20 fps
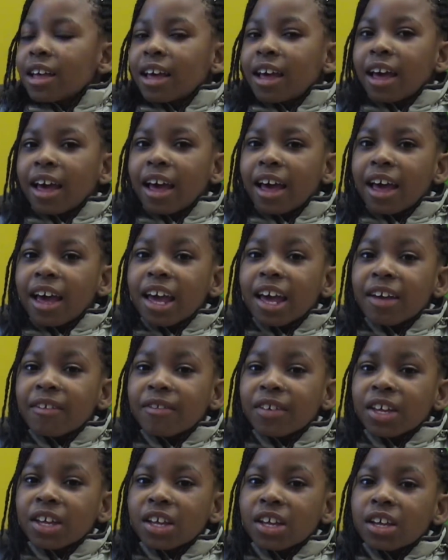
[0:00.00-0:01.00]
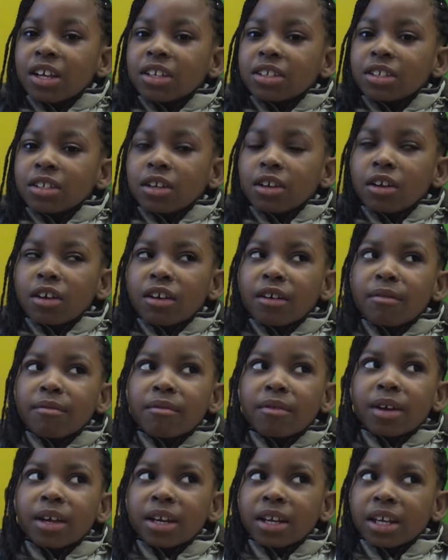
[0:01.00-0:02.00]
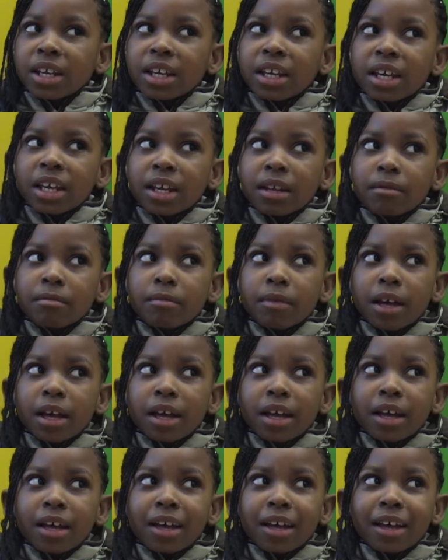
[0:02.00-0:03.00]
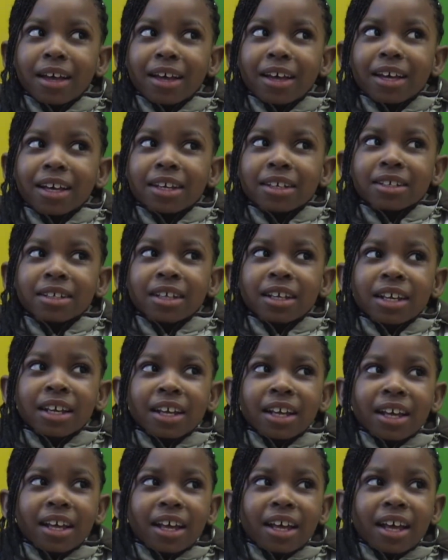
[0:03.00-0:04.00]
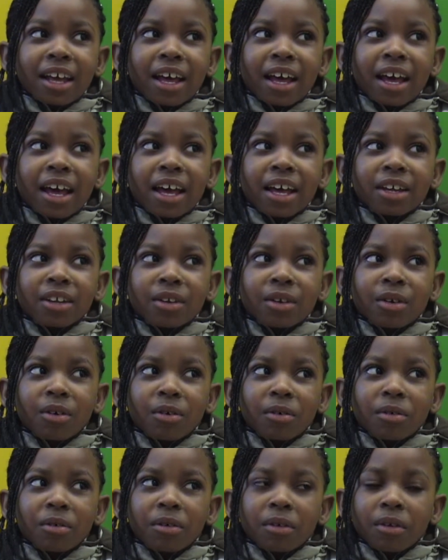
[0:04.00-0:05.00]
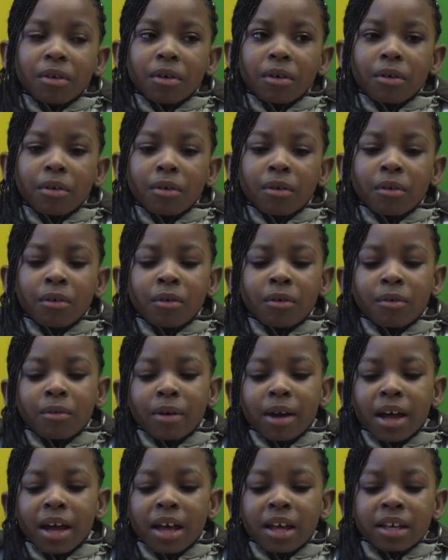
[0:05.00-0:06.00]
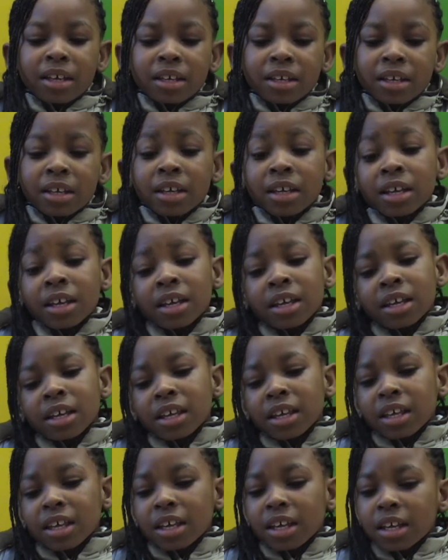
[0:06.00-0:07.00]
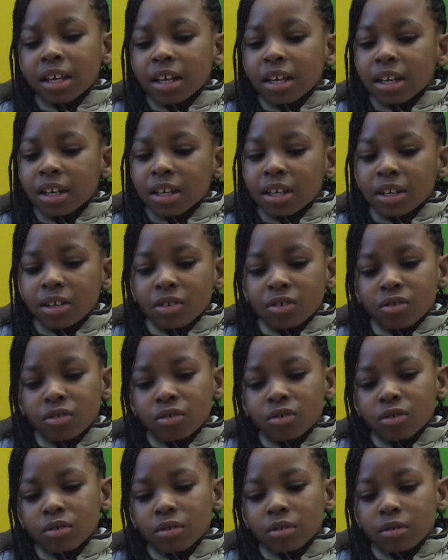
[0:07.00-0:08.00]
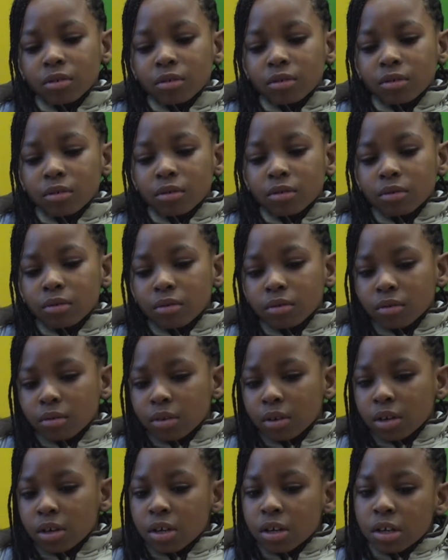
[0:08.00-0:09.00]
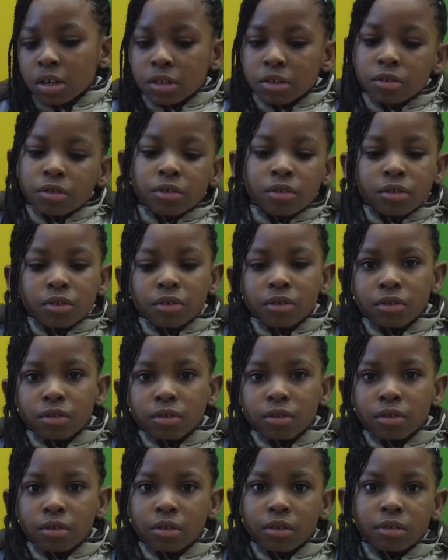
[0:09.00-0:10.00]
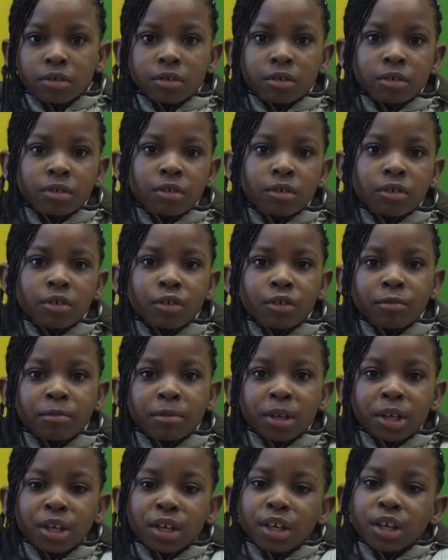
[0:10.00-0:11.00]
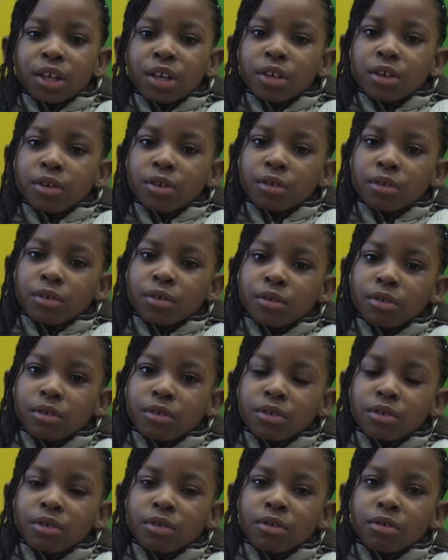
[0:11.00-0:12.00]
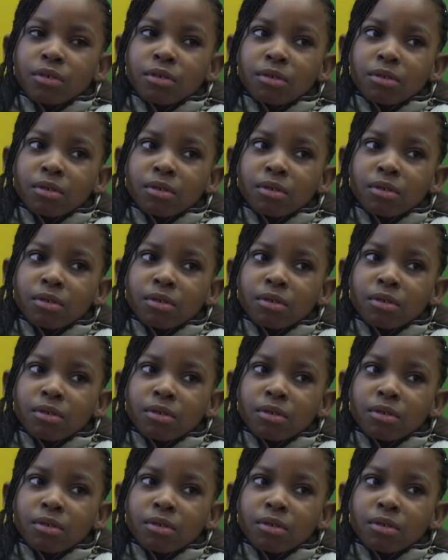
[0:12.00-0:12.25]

I feel someone in my eyes. I don't know why it is true to be you.